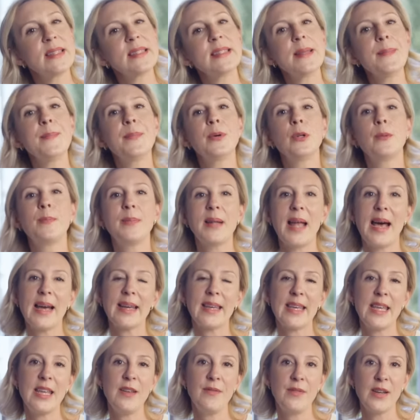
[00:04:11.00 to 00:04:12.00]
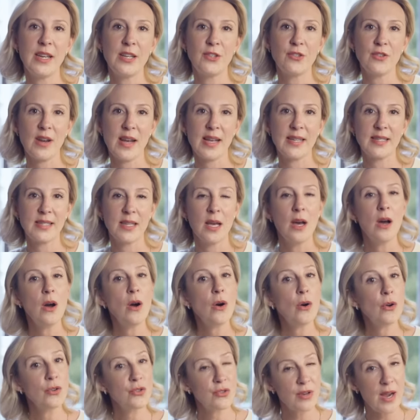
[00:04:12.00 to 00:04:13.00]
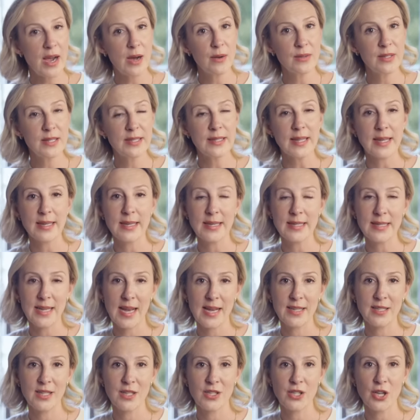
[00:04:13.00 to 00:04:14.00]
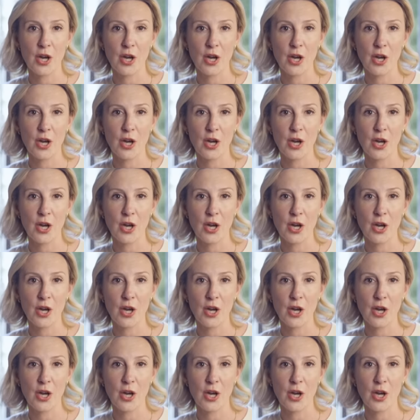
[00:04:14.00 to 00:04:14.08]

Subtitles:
a simple black evening dress or trousers and a tighter